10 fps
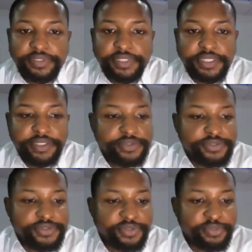Thank you
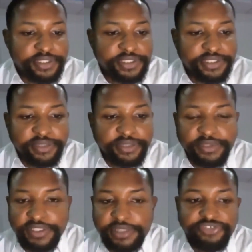so much.
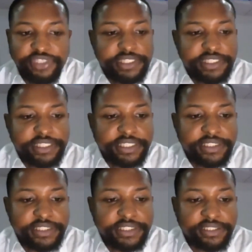This has been really
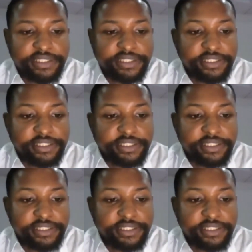enlightening.